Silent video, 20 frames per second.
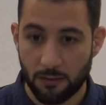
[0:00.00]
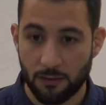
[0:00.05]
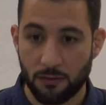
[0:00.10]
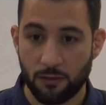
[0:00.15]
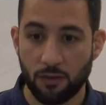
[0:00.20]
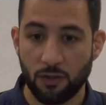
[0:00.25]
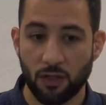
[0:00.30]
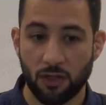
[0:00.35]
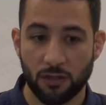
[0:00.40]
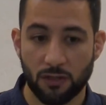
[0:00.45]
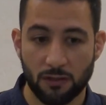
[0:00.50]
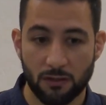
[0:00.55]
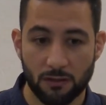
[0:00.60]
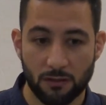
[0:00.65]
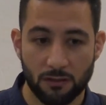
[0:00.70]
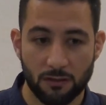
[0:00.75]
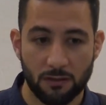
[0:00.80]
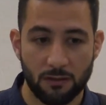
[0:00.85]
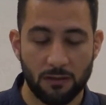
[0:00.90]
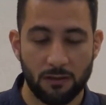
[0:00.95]
Do not
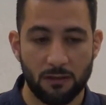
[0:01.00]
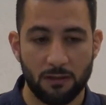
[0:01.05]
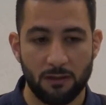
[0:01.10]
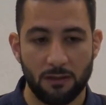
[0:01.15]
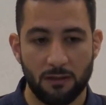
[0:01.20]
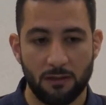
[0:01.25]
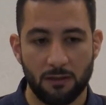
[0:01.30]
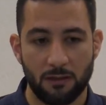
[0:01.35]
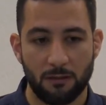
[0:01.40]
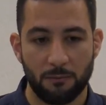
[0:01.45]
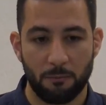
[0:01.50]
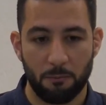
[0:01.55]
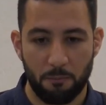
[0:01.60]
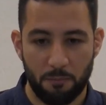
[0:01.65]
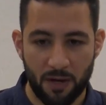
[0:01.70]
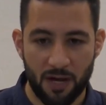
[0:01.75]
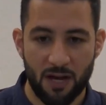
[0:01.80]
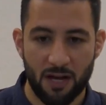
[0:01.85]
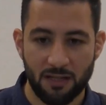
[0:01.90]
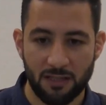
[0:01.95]

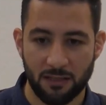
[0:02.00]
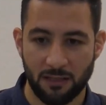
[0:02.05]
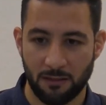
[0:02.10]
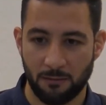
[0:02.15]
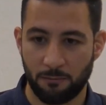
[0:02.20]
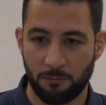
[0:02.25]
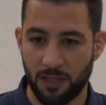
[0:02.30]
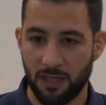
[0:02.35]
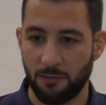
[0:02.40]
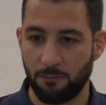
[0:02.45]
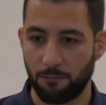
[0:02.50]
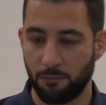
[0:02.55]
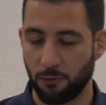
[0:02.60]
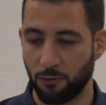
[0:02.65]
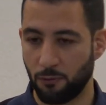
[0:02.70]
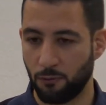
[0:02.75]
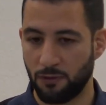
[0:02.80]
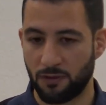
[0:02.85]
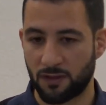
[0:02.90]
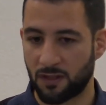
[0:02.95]
burden people
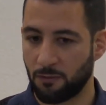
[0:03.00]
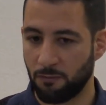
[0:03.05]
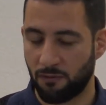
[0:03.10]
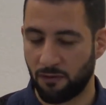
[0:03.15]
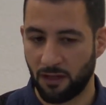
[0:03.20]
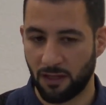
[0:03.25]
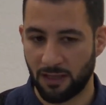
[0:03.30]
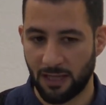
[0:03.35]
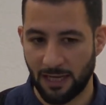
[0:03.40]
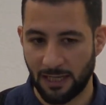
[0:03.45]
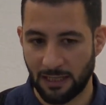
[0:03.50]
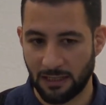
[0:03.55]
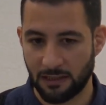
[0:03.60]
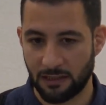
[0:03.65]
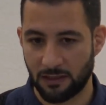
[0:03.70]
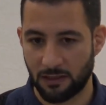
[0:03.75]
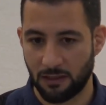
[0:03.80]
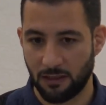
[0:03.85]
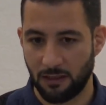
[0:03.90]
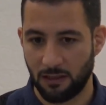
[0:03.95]
with something that
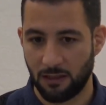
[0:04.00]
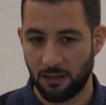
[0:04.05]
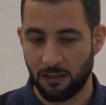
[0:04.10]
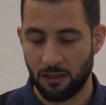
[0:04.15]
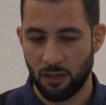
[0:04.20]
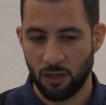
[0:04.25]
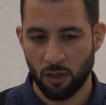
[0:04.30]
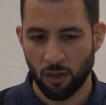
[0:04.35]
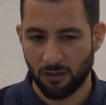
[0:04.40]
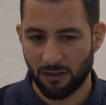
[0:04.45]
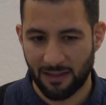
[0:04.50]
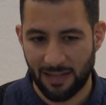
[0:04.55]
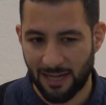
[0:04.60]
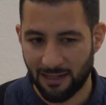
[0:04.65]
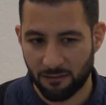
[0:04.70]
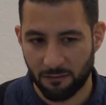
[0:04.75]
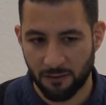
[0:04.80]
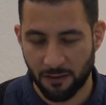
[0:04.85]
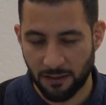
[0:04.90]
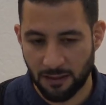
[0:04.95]
is not
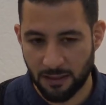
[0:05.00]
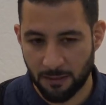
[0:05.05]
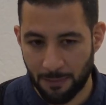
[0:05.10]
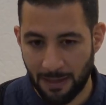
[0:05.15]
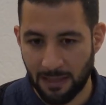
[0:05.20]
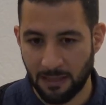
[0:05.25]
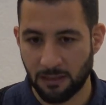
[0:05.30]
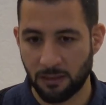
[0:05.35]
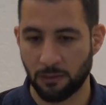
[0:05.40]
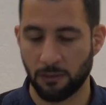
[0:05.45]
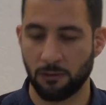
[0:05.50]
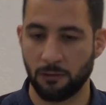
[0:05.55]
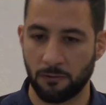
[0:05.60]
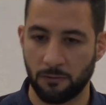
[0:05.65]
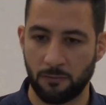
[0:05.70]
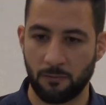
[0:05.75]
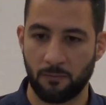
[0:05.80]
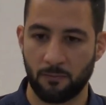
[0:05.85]
that fundamental.